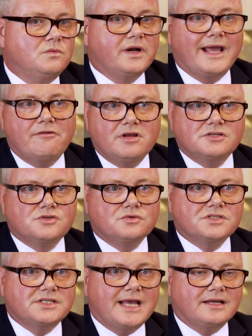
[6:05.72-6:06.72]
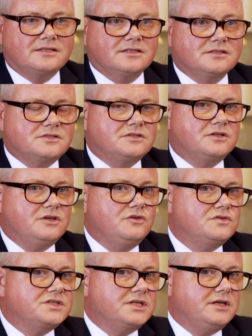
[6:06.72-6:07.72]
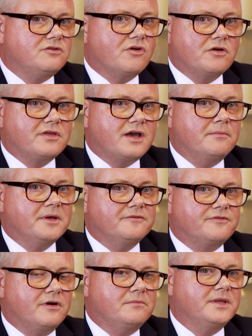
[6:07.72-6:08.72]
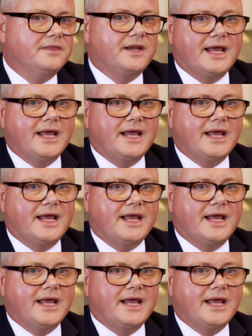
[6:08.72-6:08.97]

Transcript: what areas or sectors do you see growth coming from in the